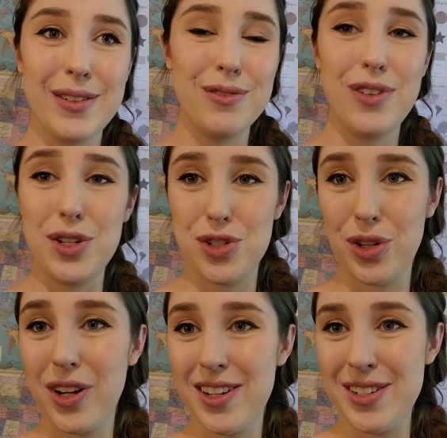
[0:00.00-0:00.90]

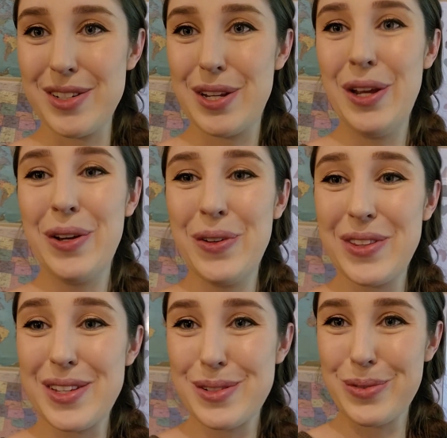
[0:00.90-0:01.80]
venture into
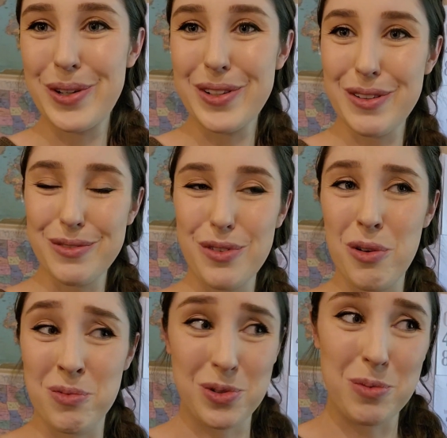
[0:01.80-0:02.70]
this world of
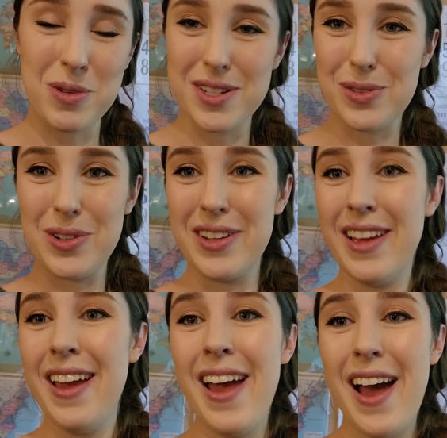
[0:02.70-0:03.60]
homeschool preschool.
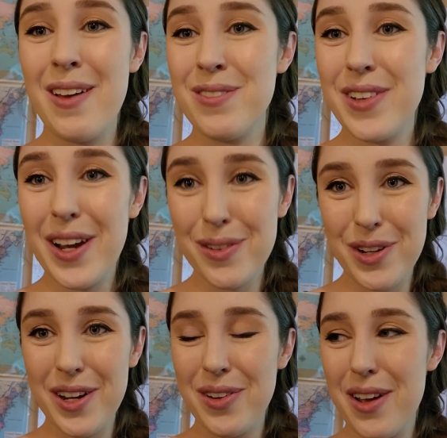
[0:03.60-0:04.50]
I'm very,
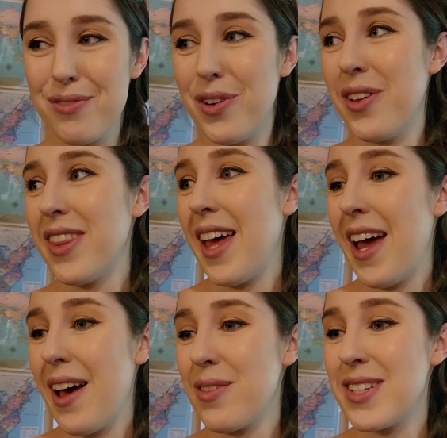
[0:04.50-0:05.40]
very grateful
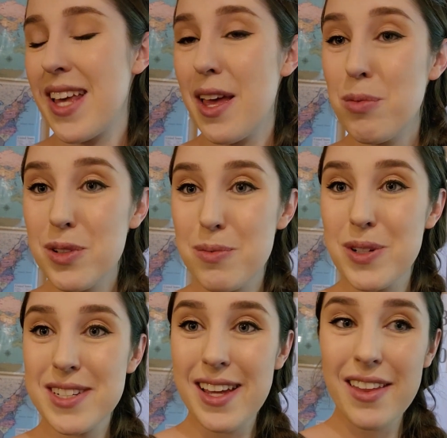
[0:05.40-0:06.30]
that I was able to
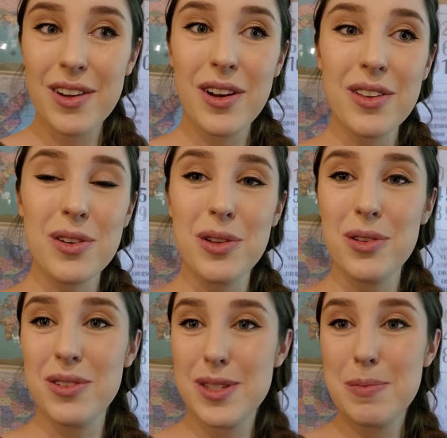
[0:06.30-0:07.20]
put together a
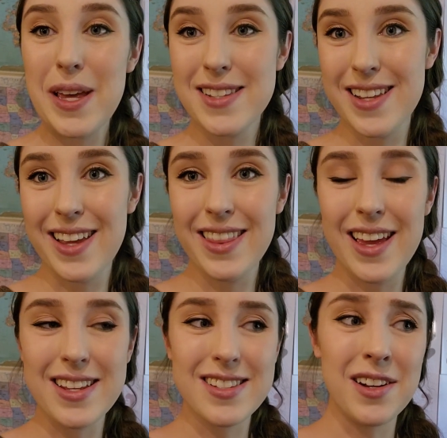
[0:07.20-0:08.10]
little space like
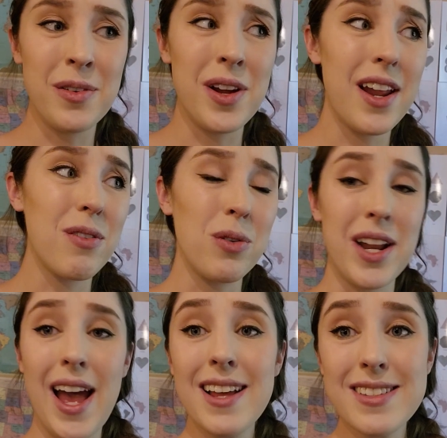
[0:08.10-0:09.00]
this. I know not everyone
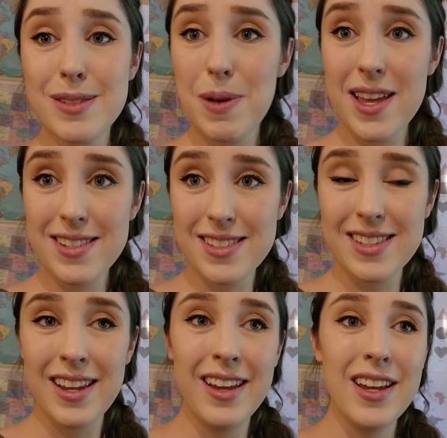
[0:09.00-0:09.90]
has
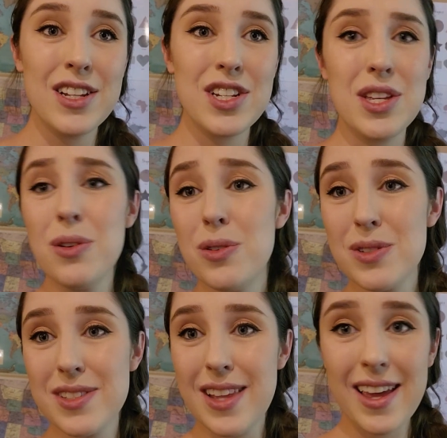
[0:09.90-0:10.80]
space to
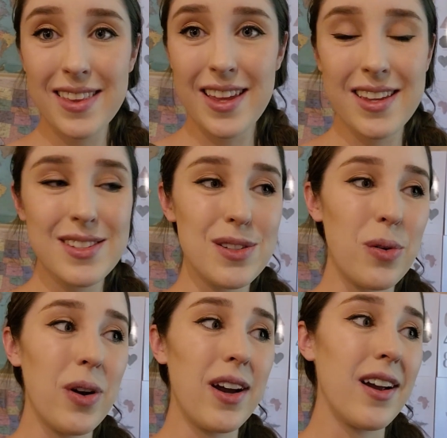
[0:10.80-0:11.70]
use like this,
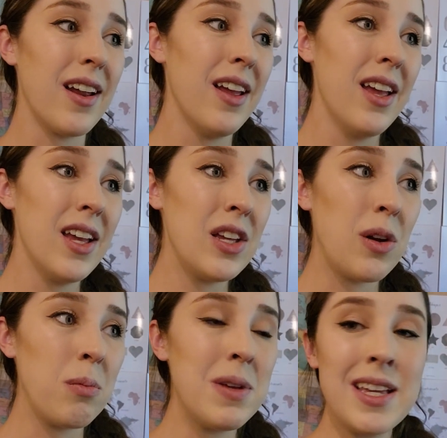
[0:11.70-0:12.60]
or,
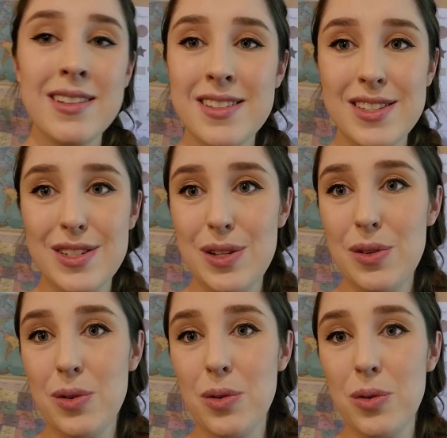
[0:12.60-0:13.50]
means
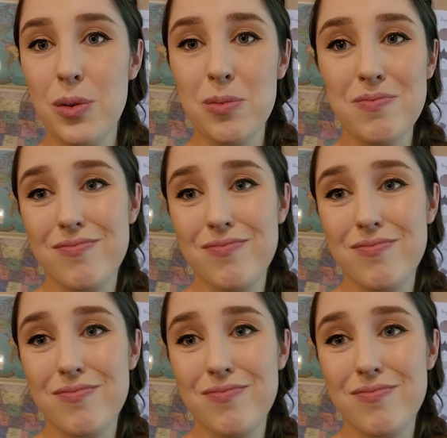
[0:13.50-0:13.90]
to